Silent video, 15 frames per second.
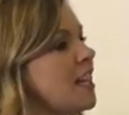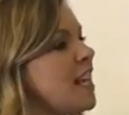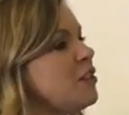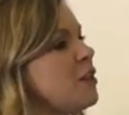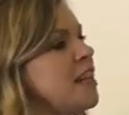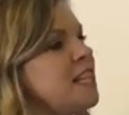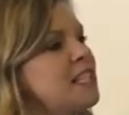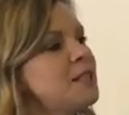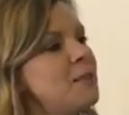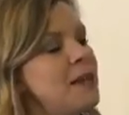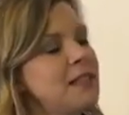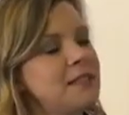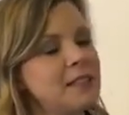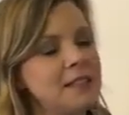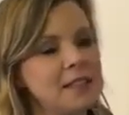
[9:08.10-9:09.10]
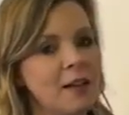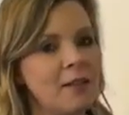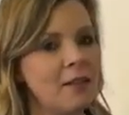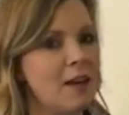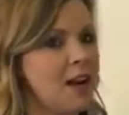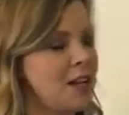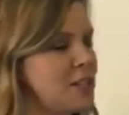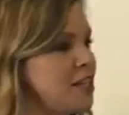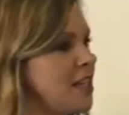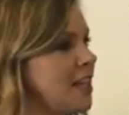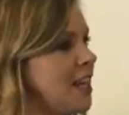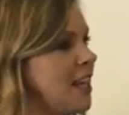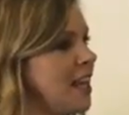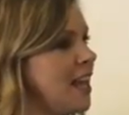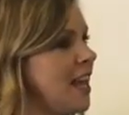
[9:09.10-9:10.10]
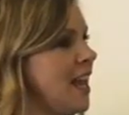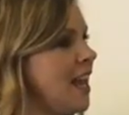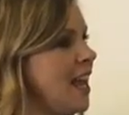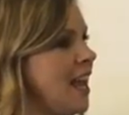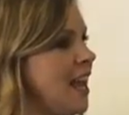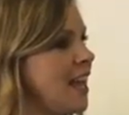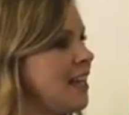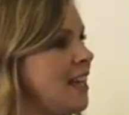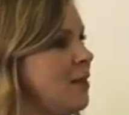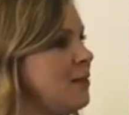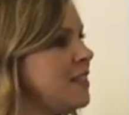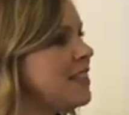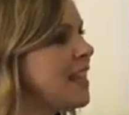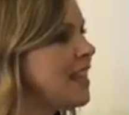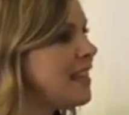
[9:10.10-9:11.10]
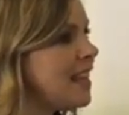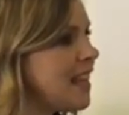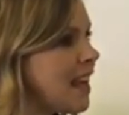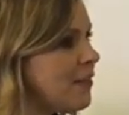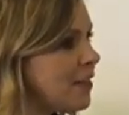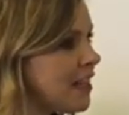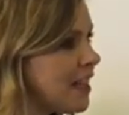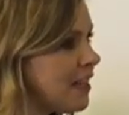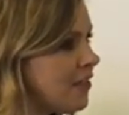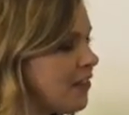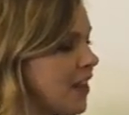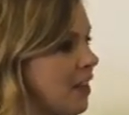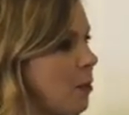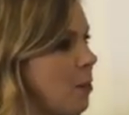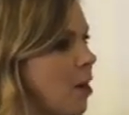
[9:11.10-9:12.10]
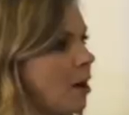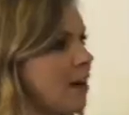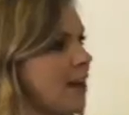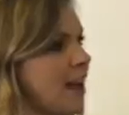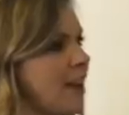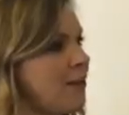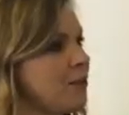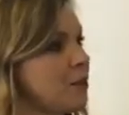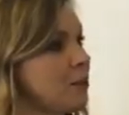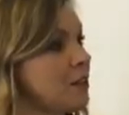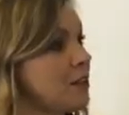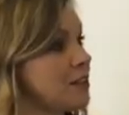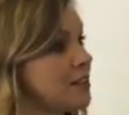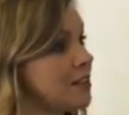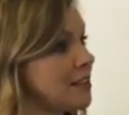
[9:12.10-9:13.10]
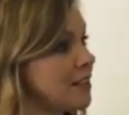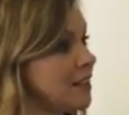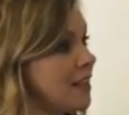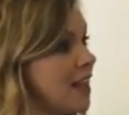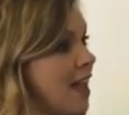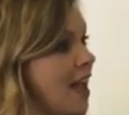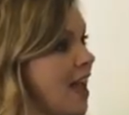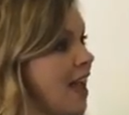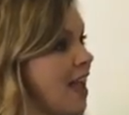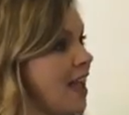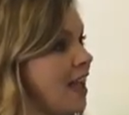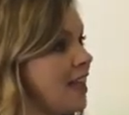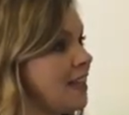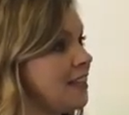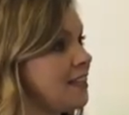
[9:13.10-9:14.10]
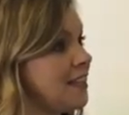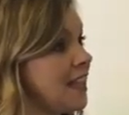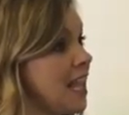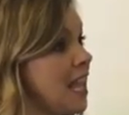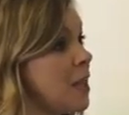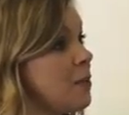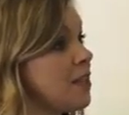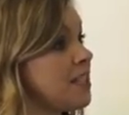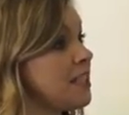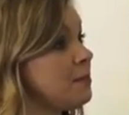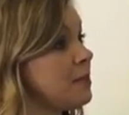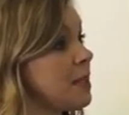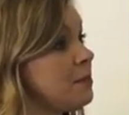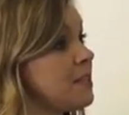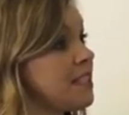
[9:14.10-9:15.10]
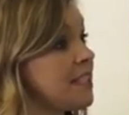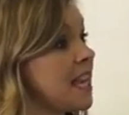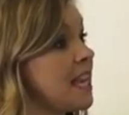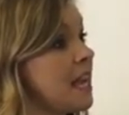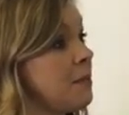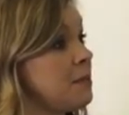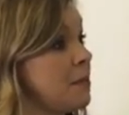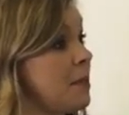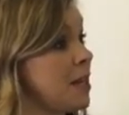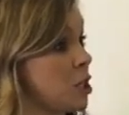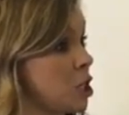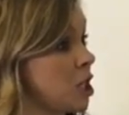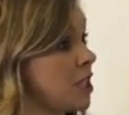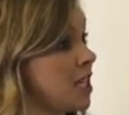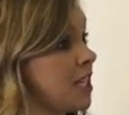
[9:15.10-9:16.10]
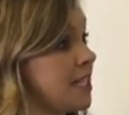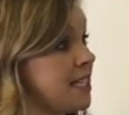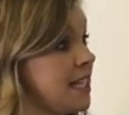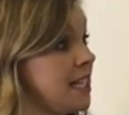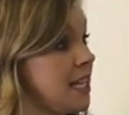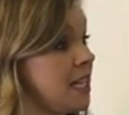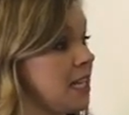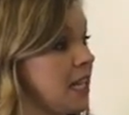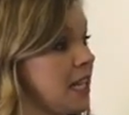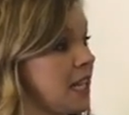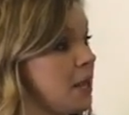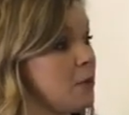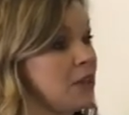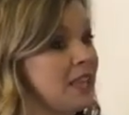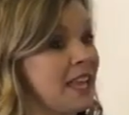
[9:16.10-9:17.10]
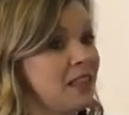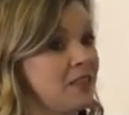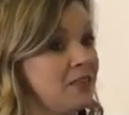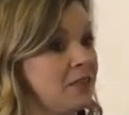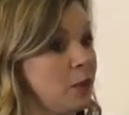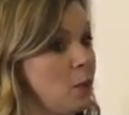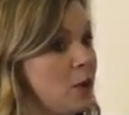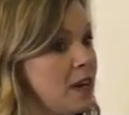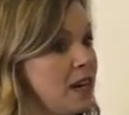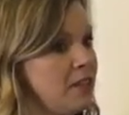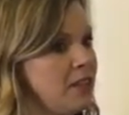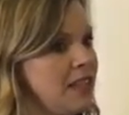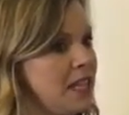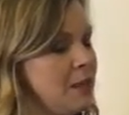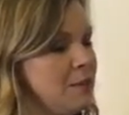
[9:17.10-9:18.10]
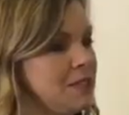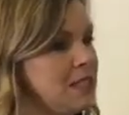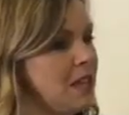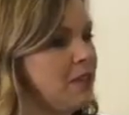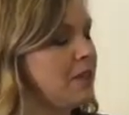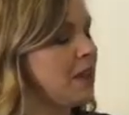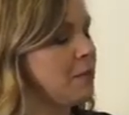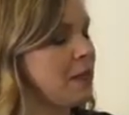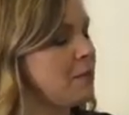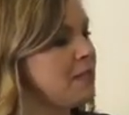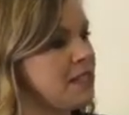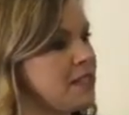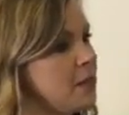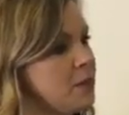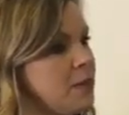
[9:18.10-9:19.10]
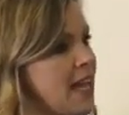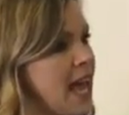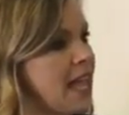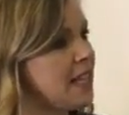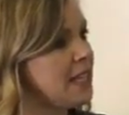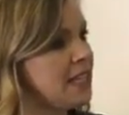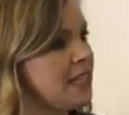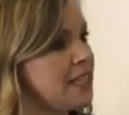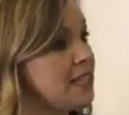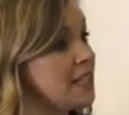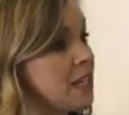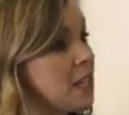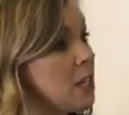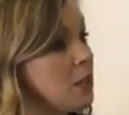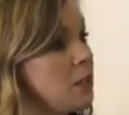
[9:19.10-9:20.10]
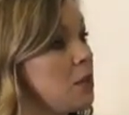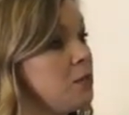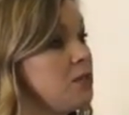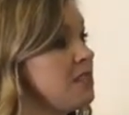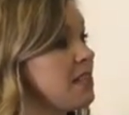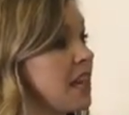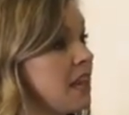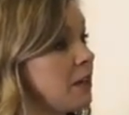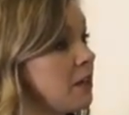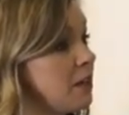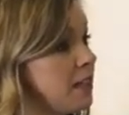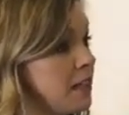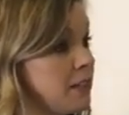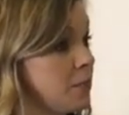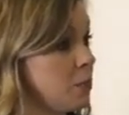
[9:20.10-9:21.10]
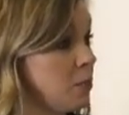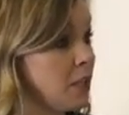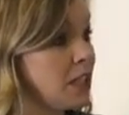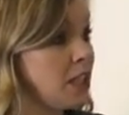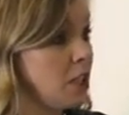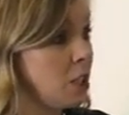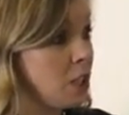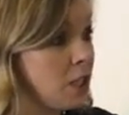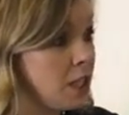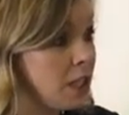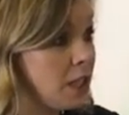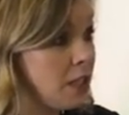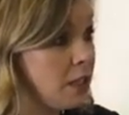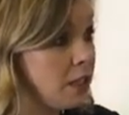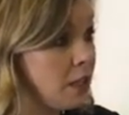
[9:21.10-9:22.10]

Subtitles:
Yeah, Trading Spaces. Oh gosh, and he would say that everything fell apart over us, and he would sometimes stay up to make sure that it did. Like he would lay the floor and everything himself. Like because the reality is, no designer that's really good